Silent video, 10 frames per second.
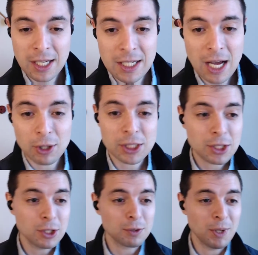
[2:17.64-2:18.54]
Now,
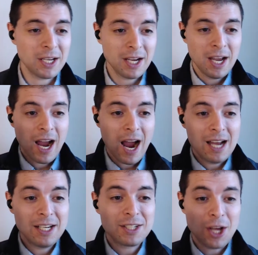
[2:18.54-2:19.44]
excuse me,
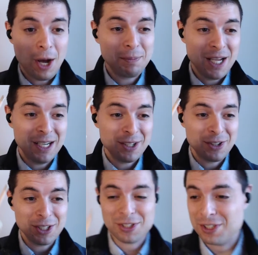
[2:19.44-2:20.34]
I need to update
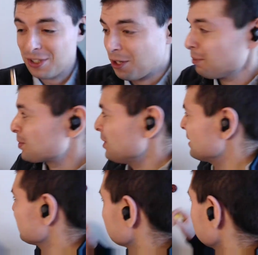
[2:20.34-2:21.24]
this sculpture.